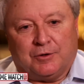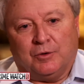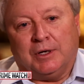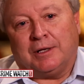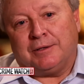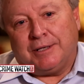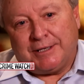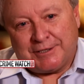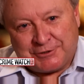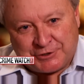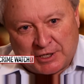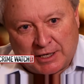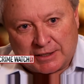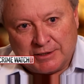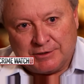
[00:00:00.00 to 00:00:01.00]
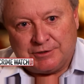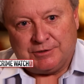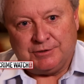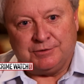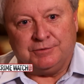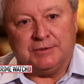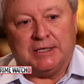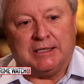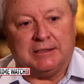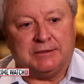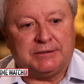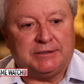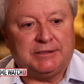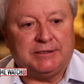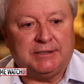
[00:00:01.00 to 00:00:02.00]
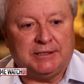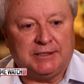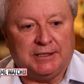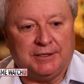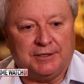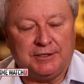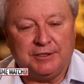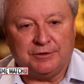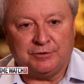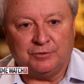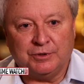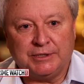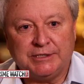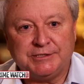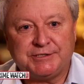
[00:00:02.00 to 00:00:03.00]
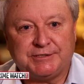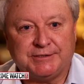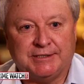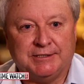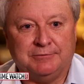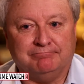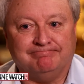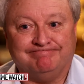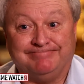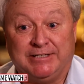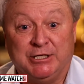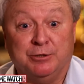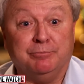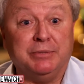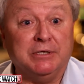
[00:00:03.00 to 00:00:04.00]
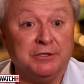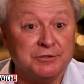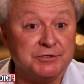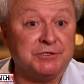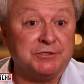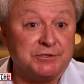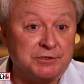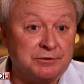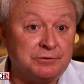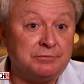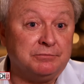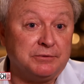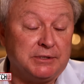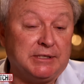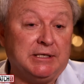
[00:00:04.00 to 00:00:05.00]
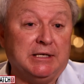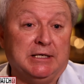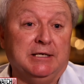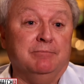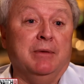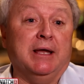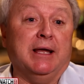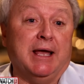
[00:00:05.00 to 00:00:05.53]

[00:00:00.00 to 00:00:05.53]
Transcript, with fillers: Well, talking to uh, uh, the authorities, um, it appears as though he, he, may